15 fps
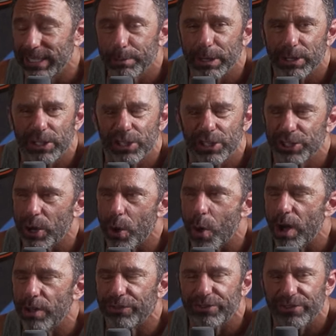but it's just so
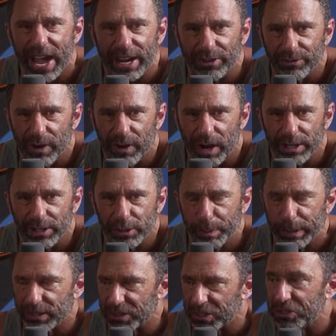unsatisfying just
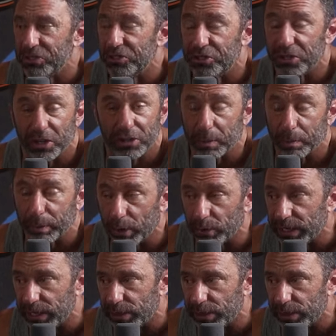because it's just a protein